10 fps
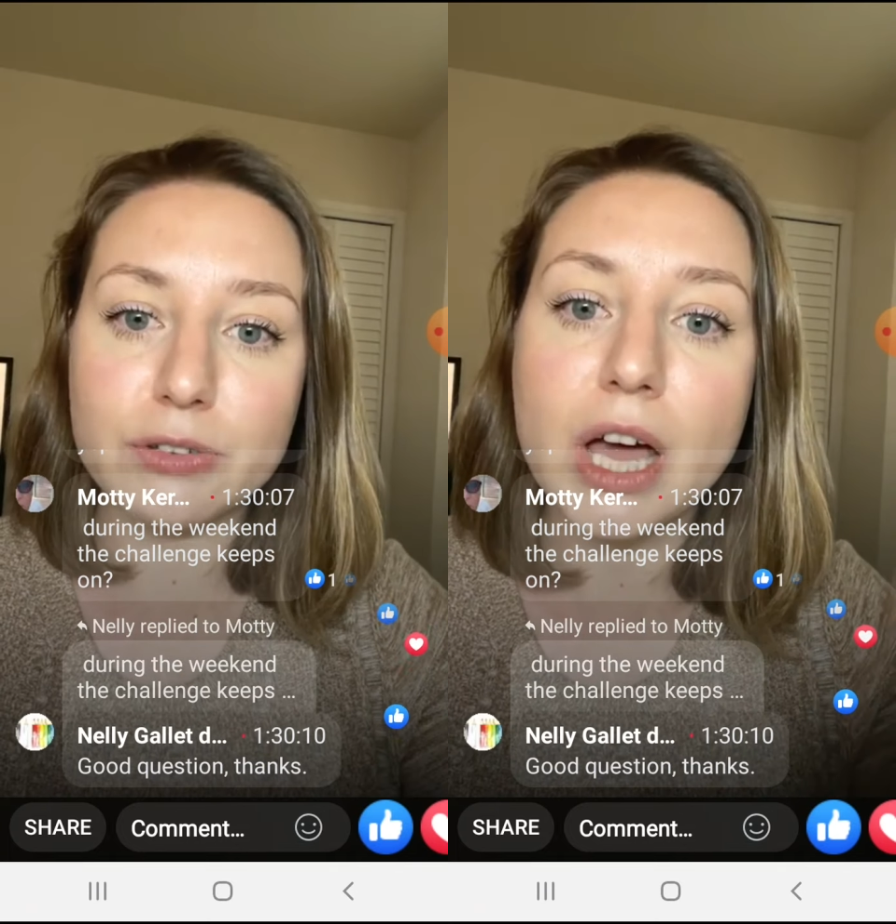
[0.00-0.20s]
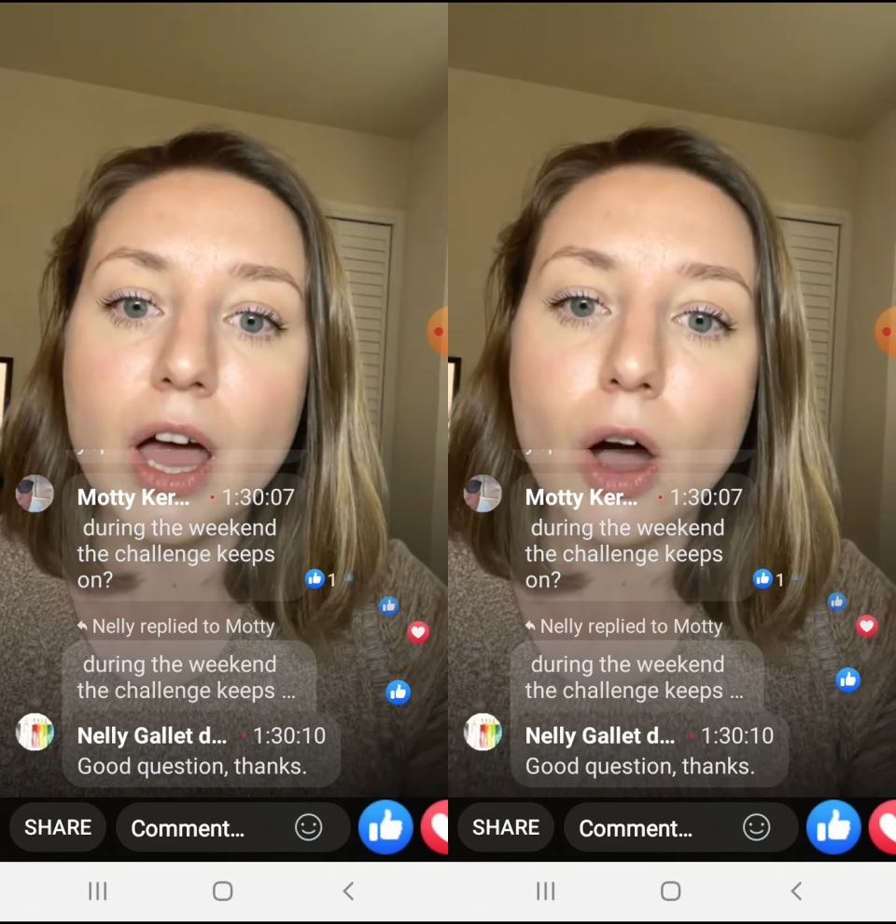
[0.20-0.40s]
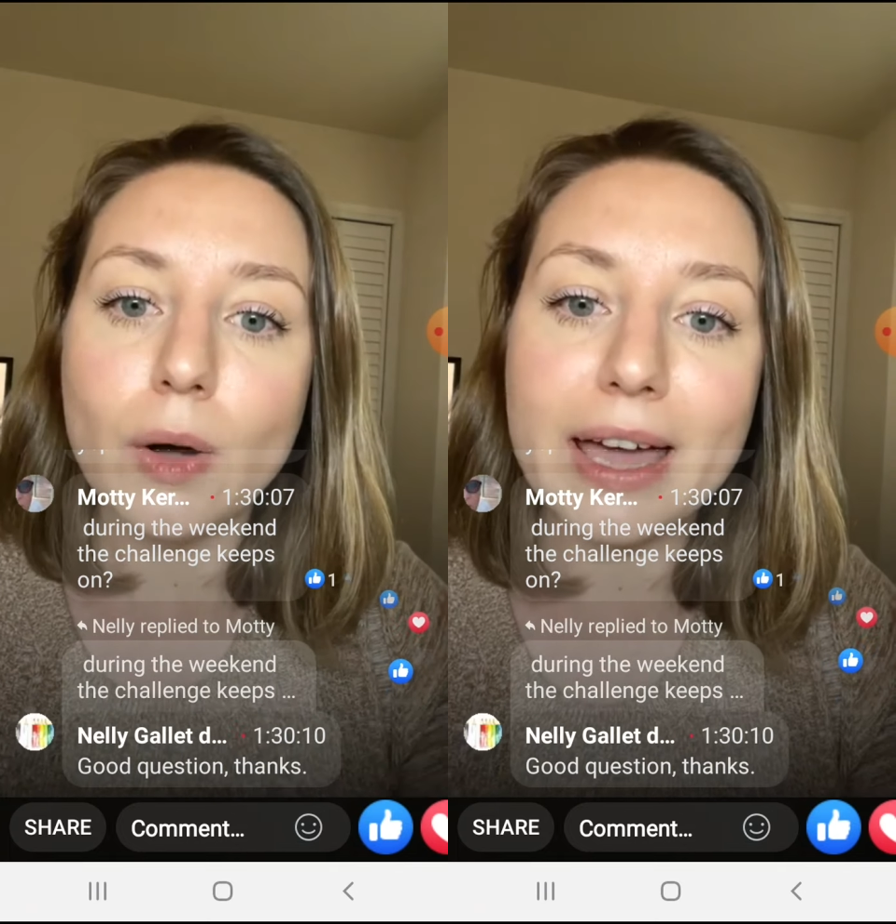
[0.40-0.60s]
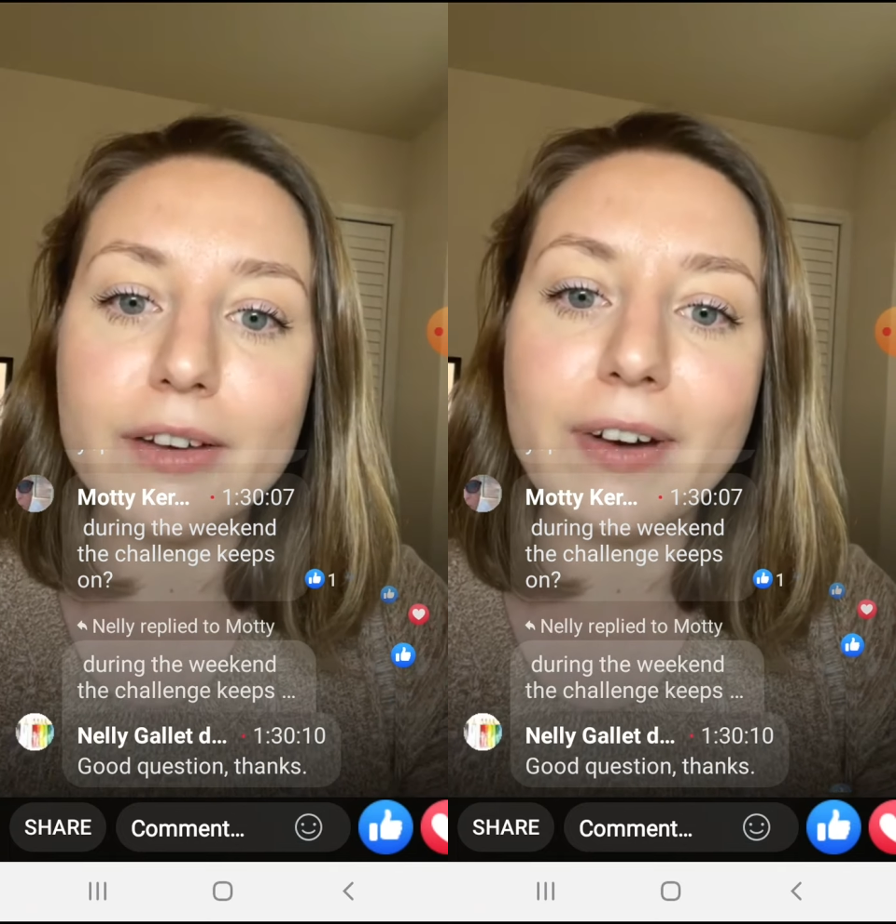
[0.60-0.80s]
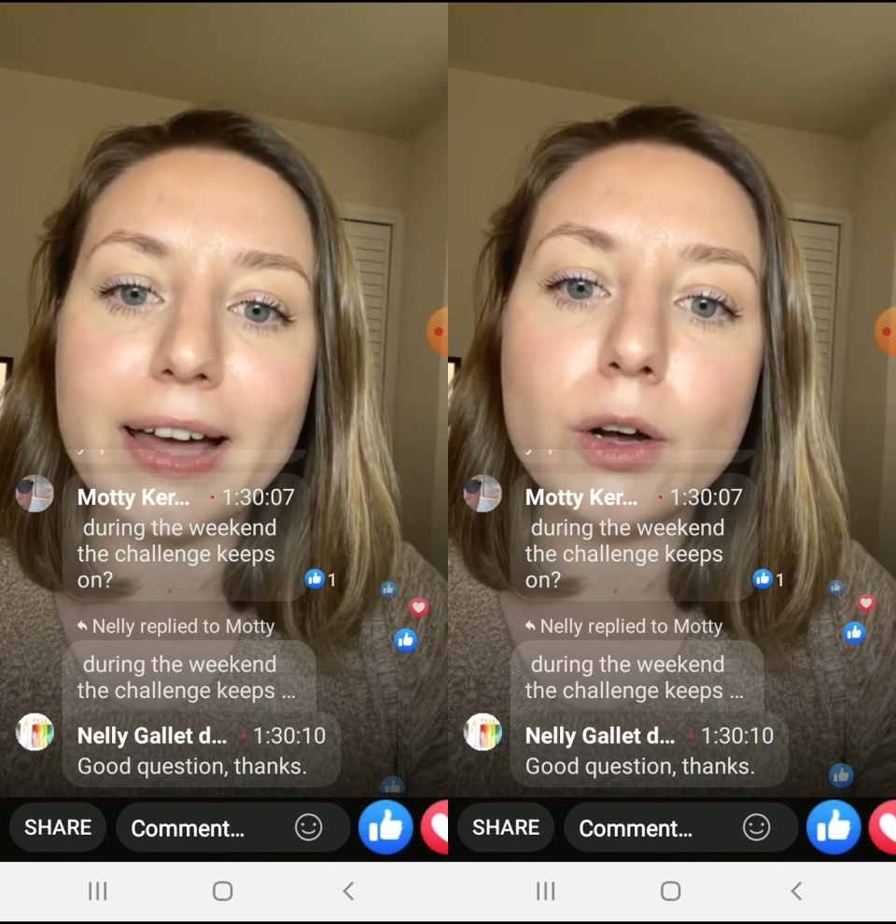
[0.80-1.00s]
Okay, and
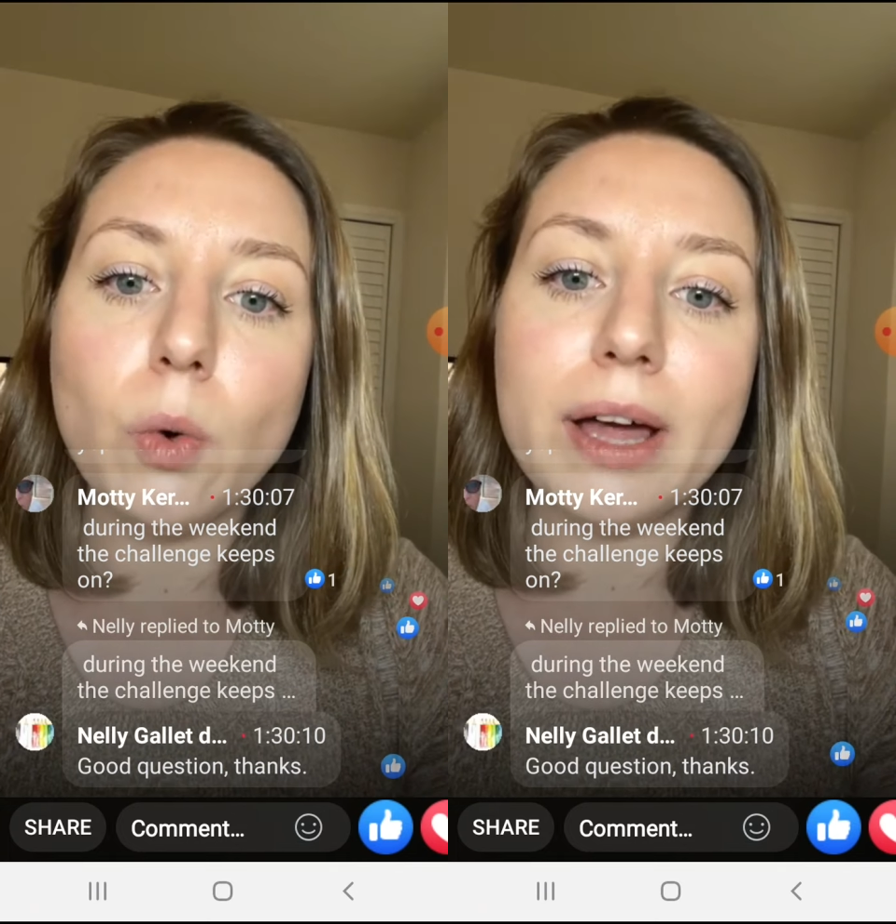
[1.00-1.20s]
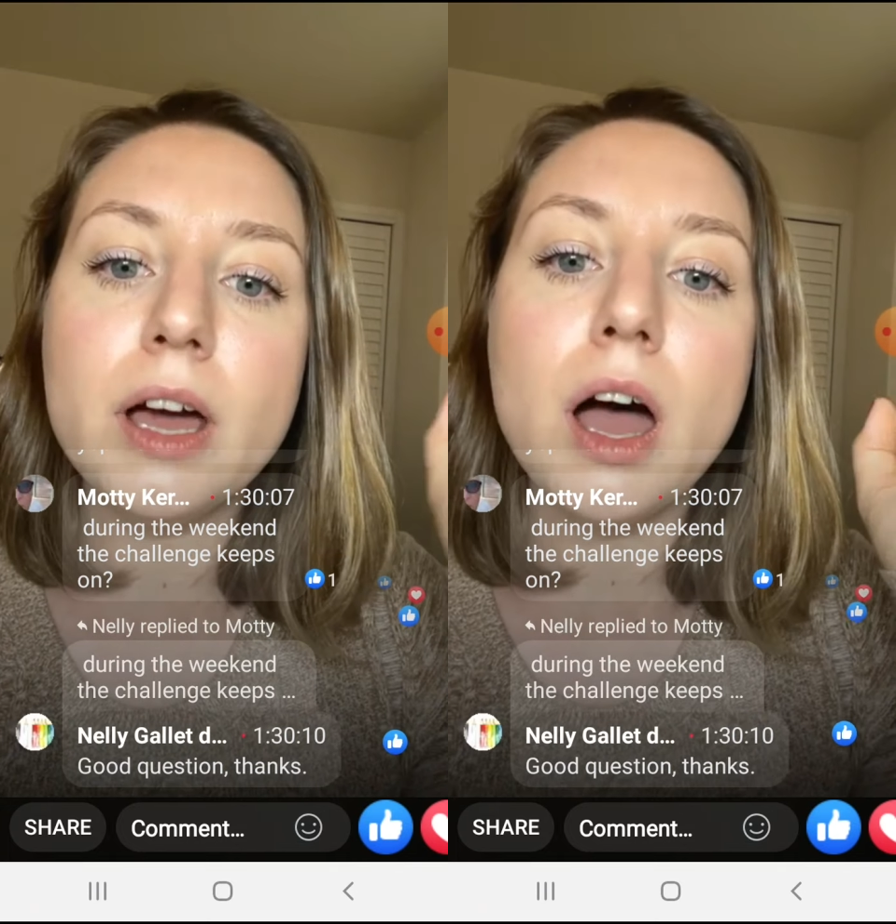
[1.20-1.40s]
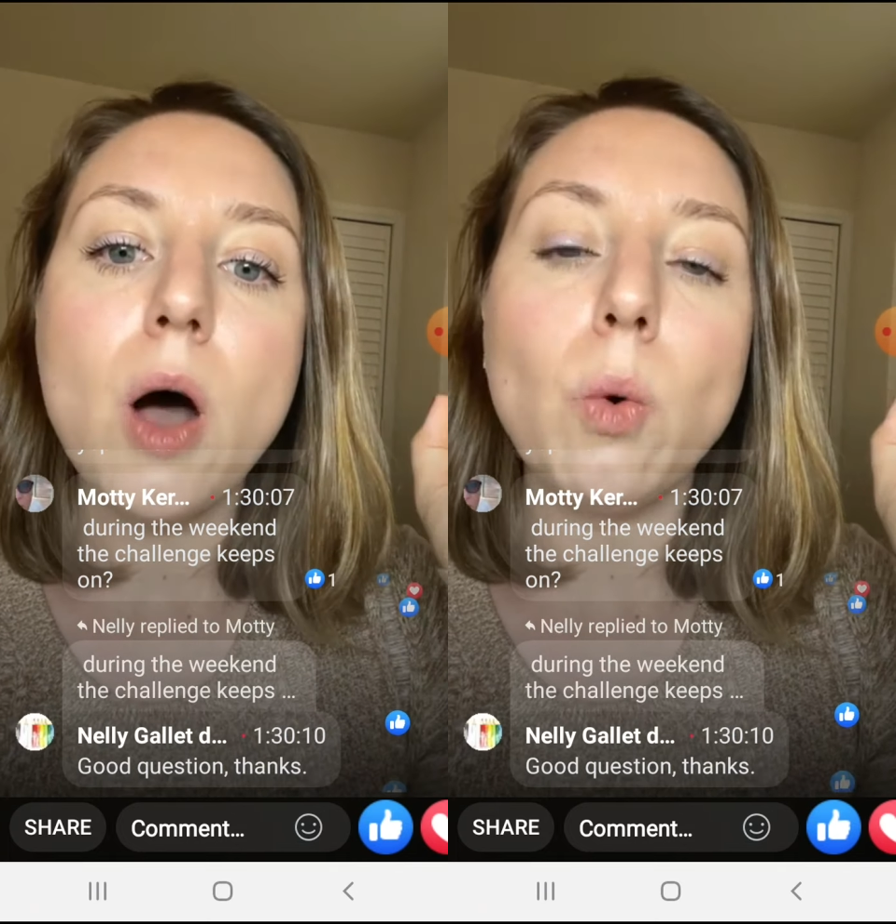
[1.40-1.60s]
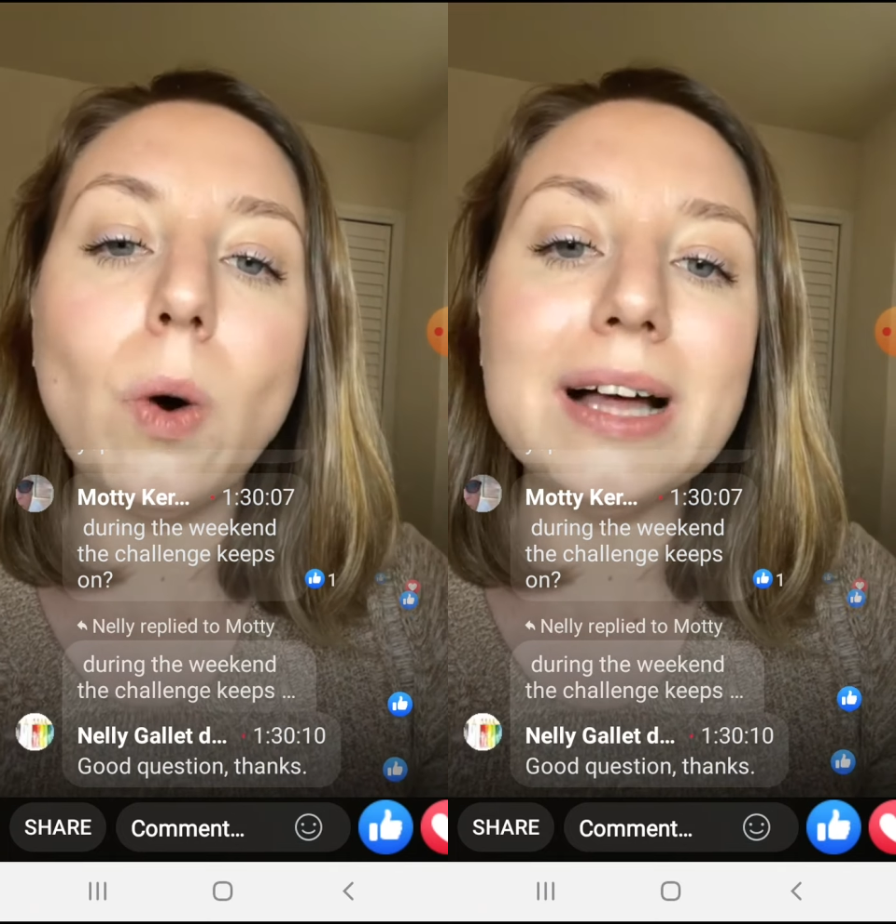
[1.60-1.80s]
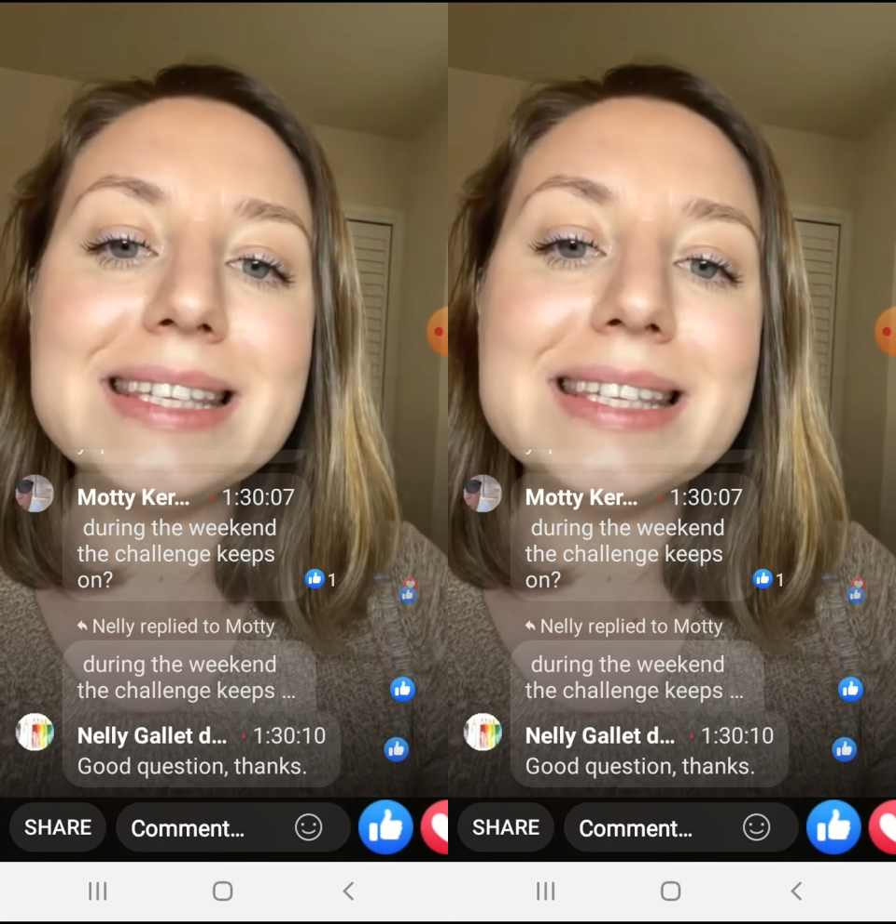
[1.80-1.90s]
final one, what's